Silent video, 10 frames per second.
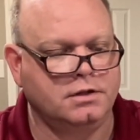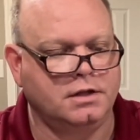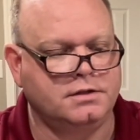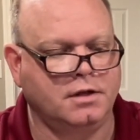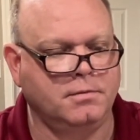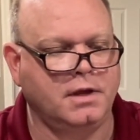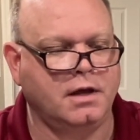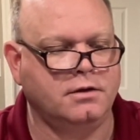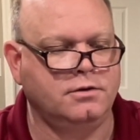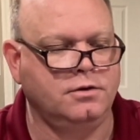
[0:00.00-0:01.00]
that tell me
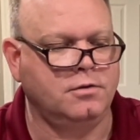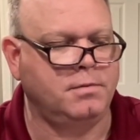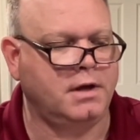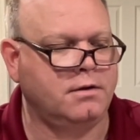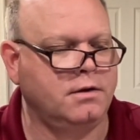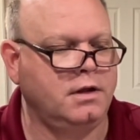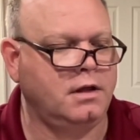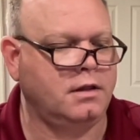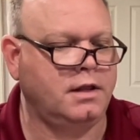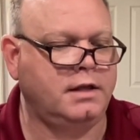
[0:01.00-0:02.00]
how to do the battery.
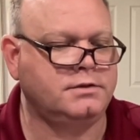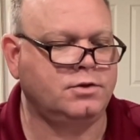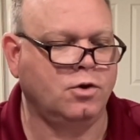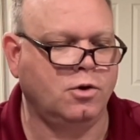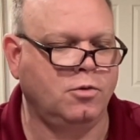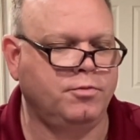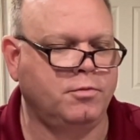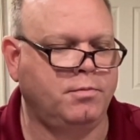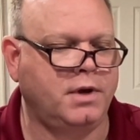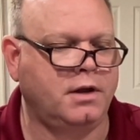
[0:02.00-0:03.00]
Let's hope the
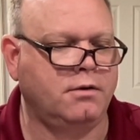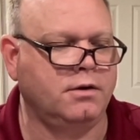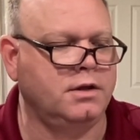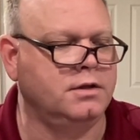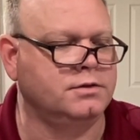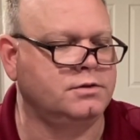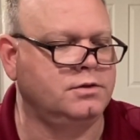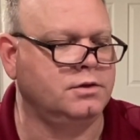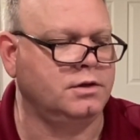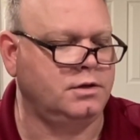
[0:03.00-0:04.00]
battery is
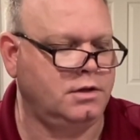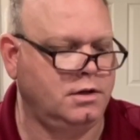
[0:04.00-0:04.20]
good.